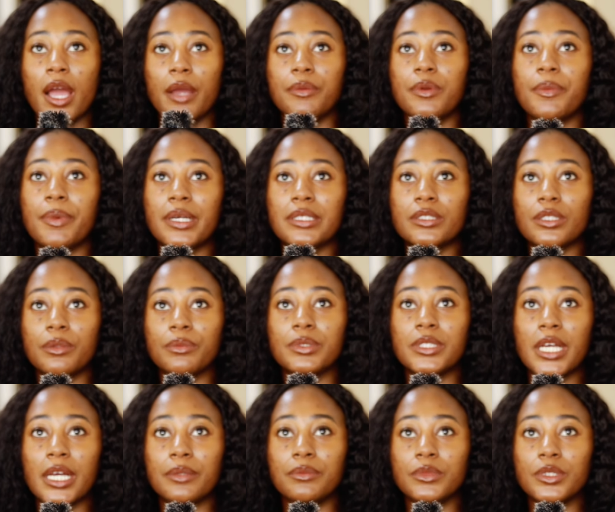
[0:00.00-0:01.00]
I remember
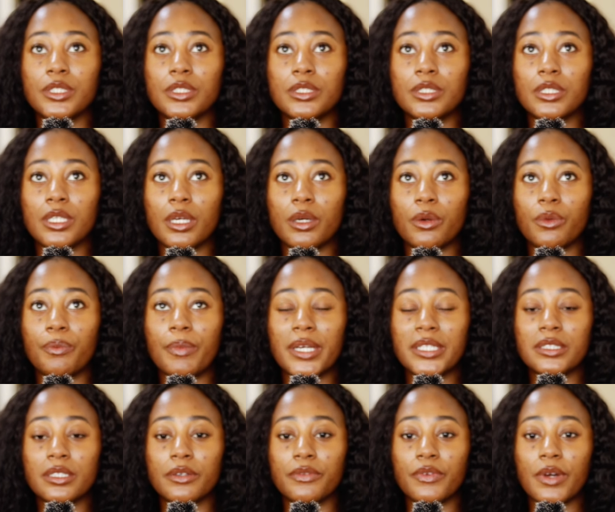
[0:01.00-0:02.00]
sometime this year,
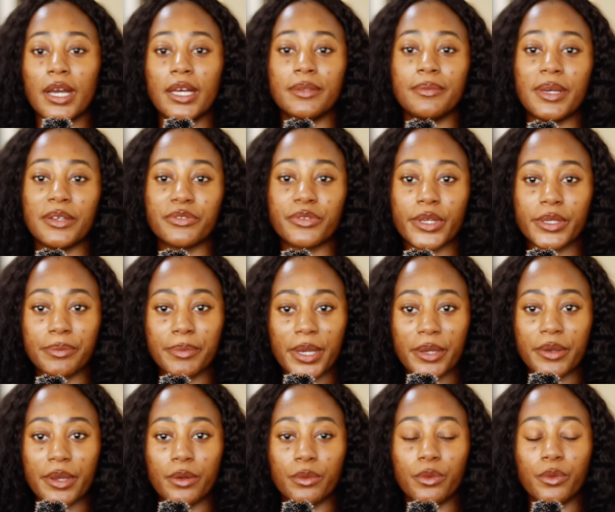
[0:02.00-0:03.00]
myself and my friend
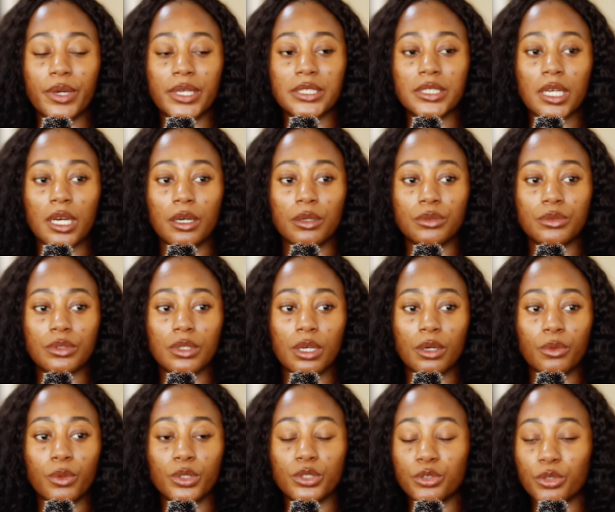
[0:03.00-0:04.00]
Maria went out,
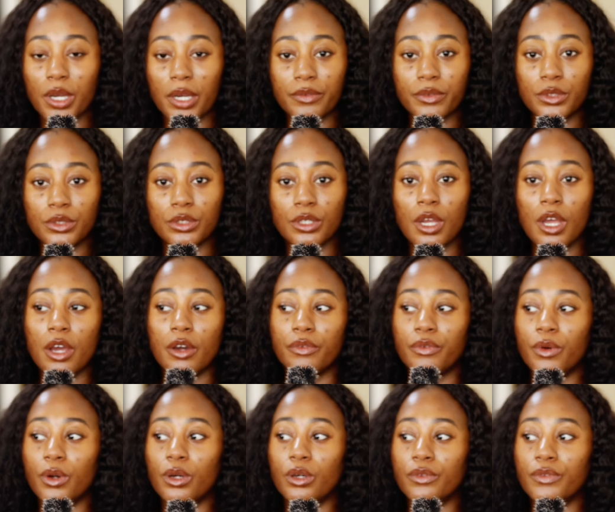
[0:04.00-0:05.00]
we traveled
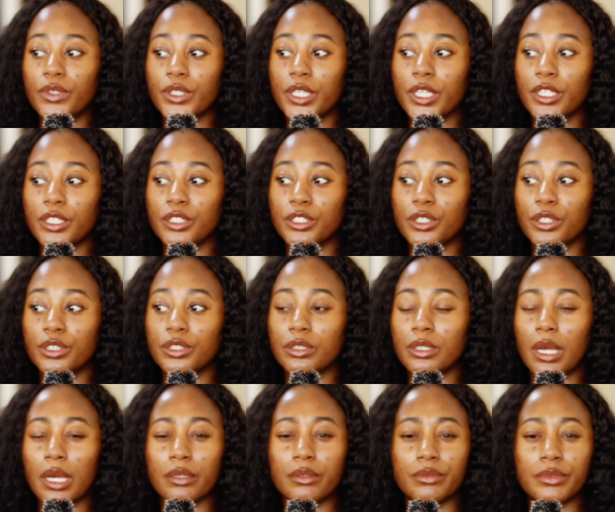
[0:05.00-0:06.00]
for a
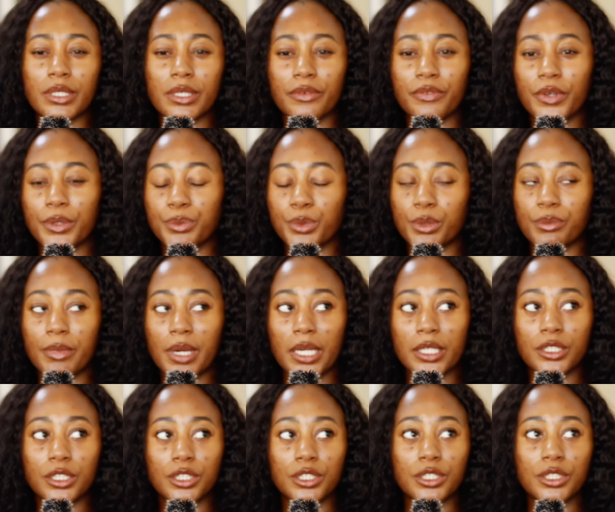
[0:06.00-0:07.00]
vacation, I think February,
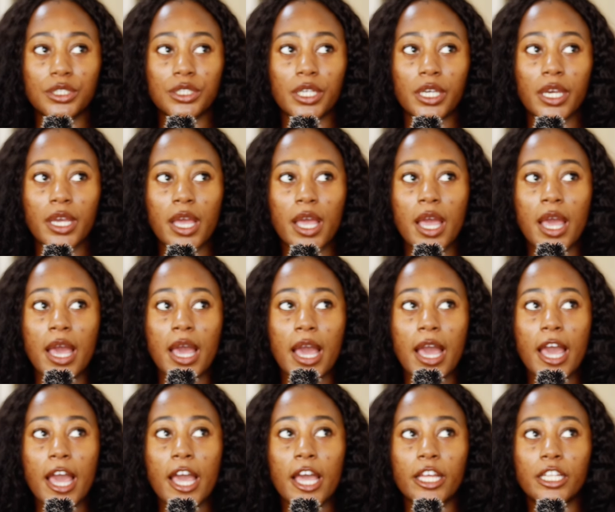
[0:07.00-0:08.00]
March this year.
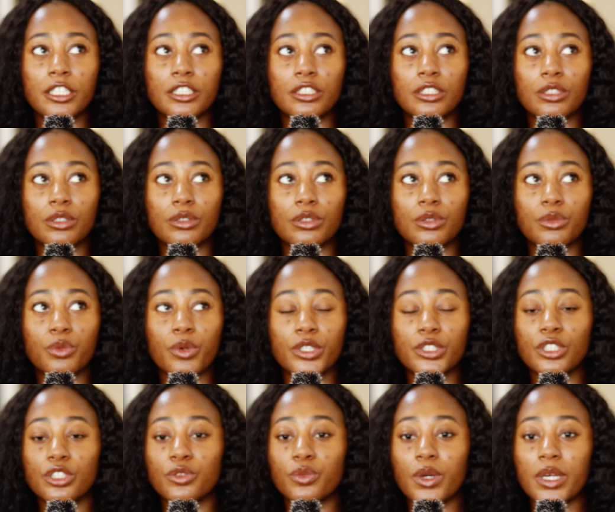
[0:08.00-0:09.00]
And
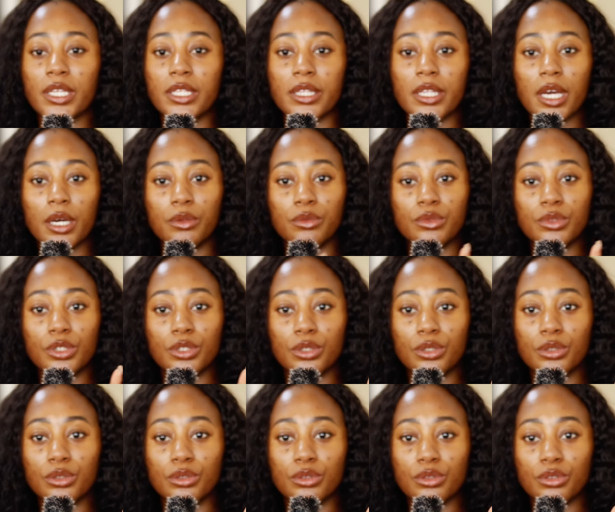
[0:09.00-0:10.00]
we're just walking down
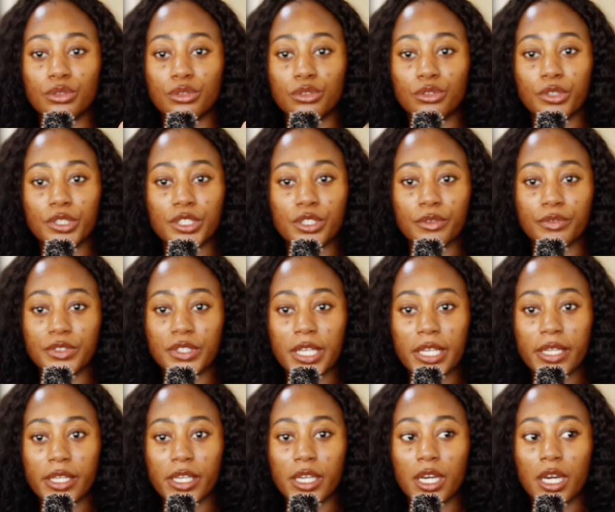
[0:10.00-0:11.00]
the street of
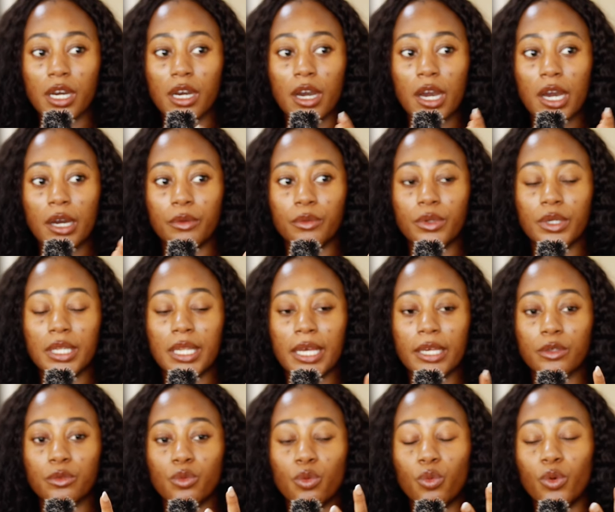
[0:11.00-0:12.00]
Senegal and we're
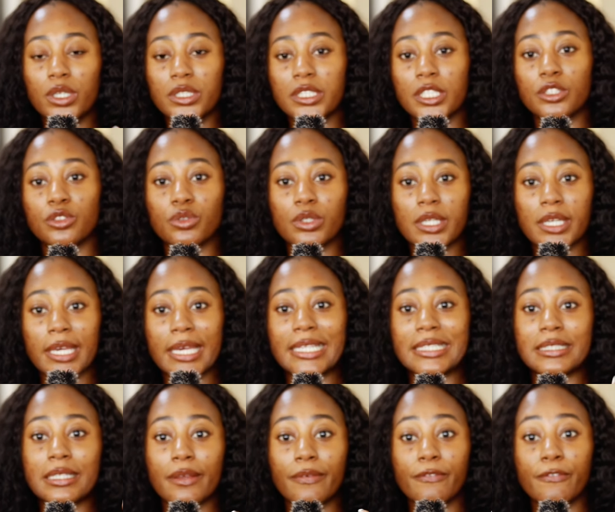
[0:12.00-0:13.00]
like, we wanted to
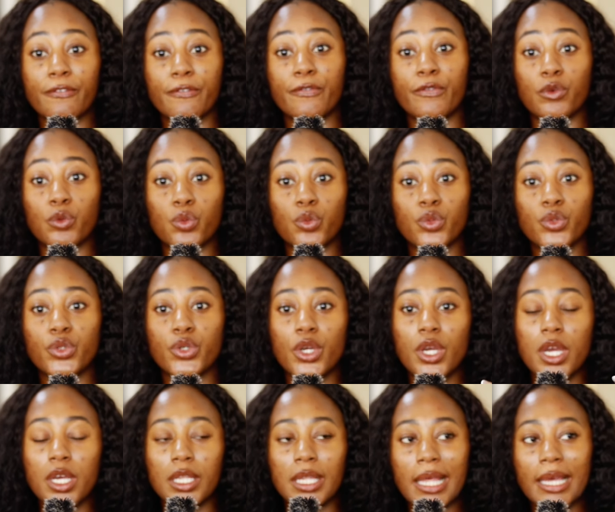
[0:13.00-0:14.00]
get food.
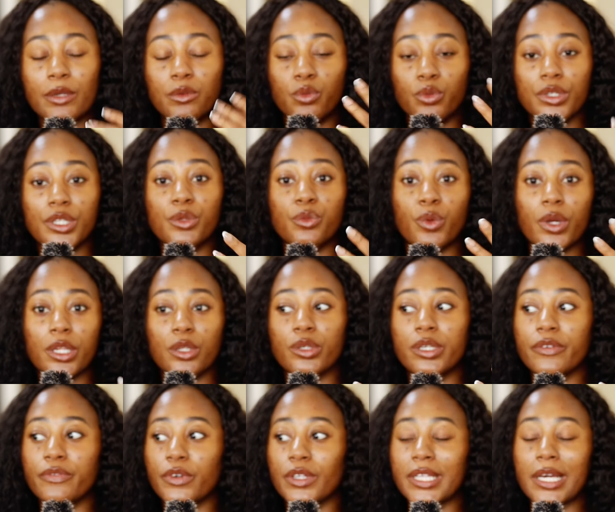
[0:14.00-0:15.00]
Like we're
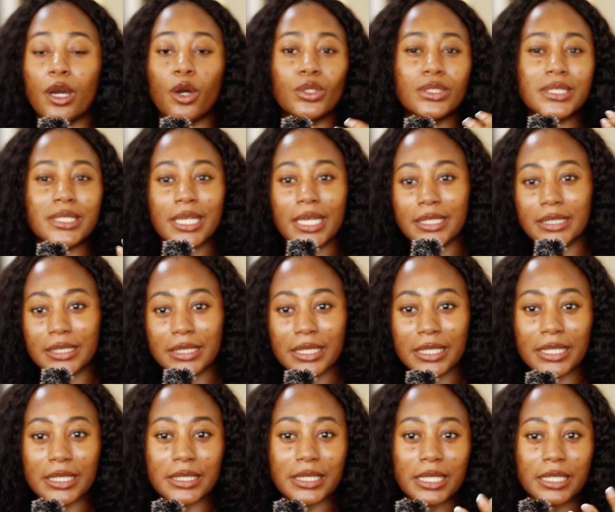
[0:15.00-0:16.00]
looking for that
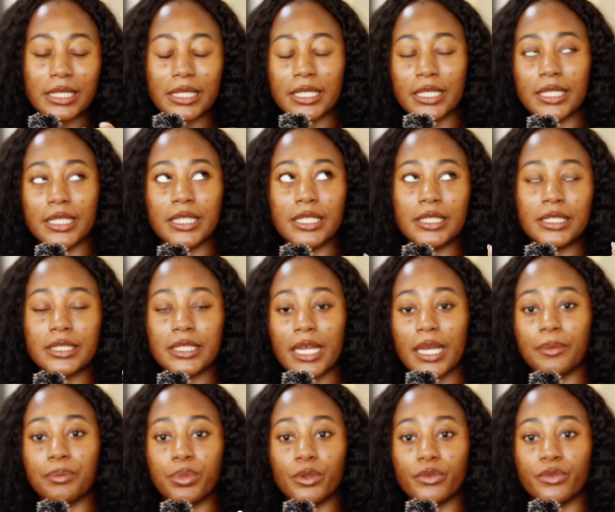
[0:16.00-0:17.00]
authentic Senegalese
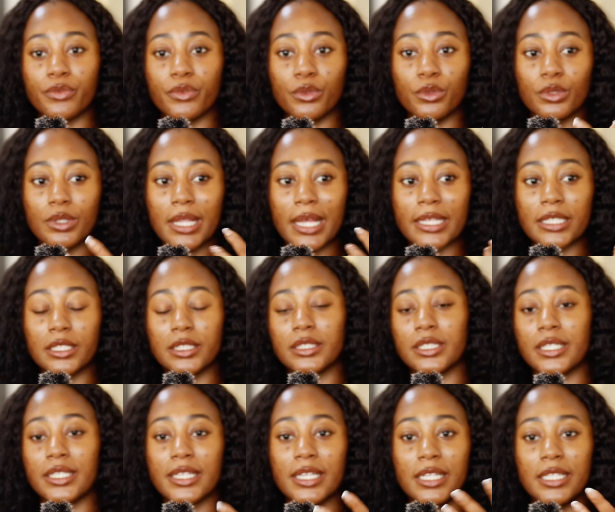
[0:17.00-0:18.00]
type of food, like the
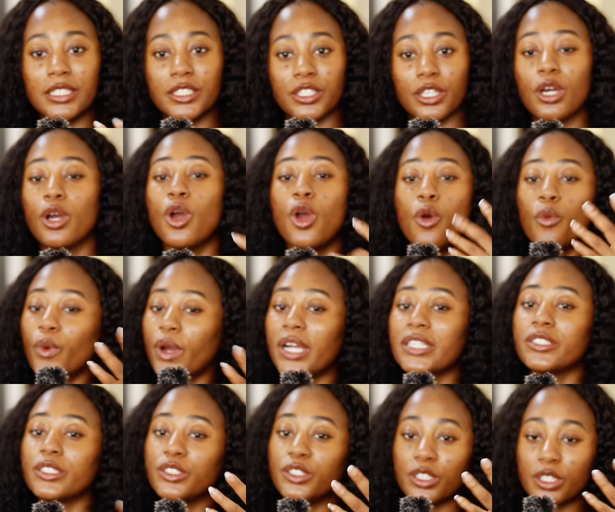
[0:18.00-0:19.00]
Senegalese. We're
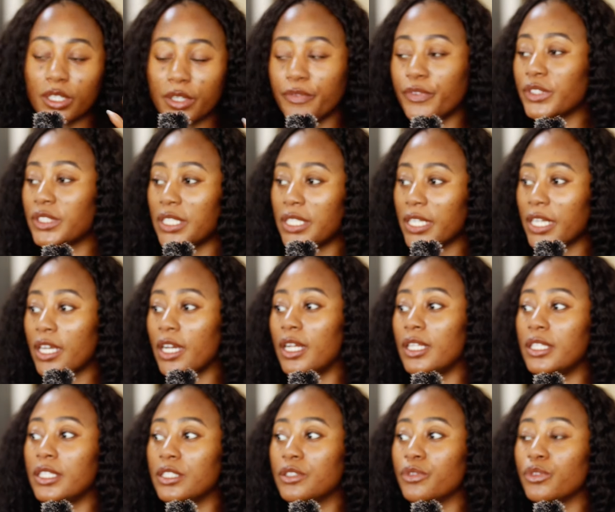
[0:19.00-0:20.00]
actually just looking for
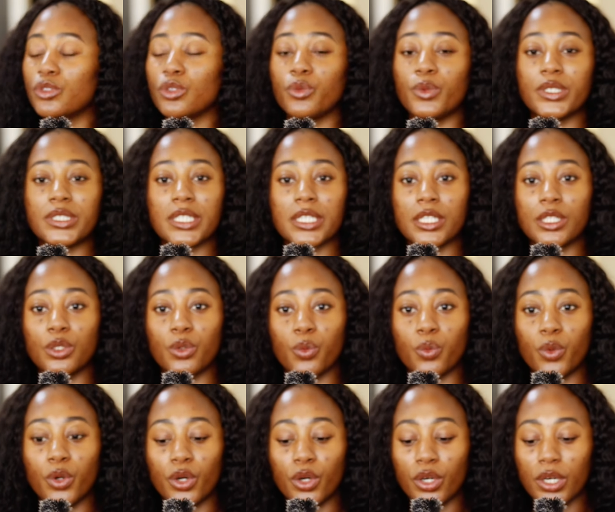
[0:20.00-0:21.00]
Senegalese. So we're taking a
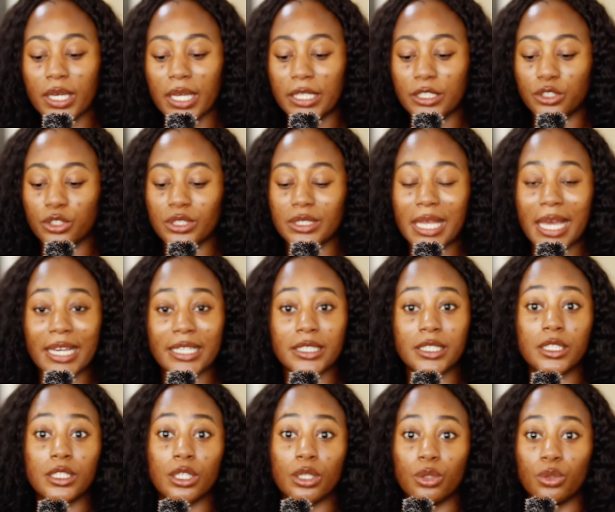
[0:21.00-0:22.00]
walk and just
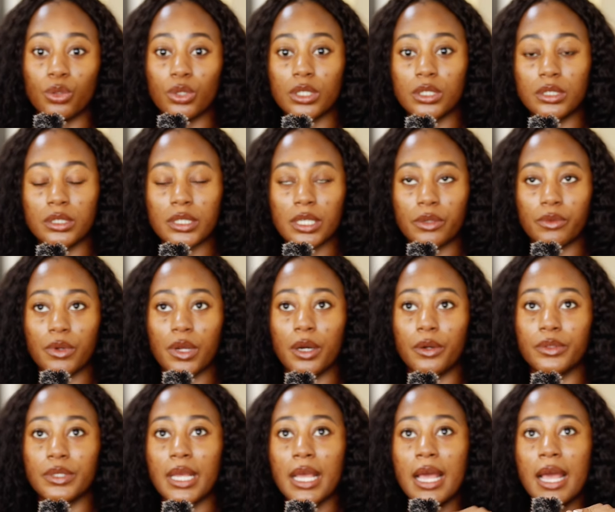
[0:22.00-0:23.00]
asking the locals
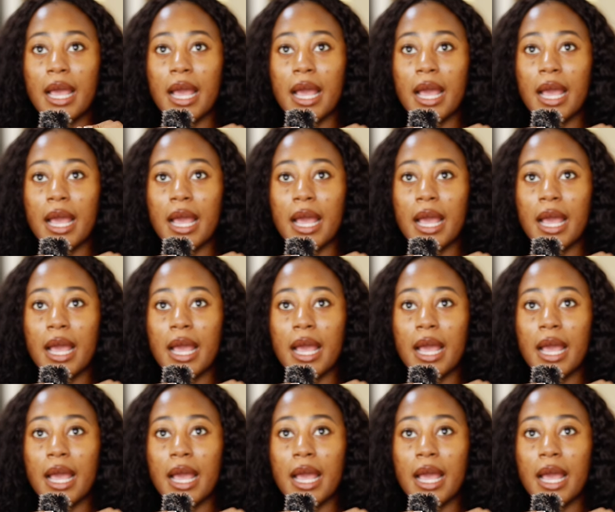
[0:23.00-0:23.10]
around.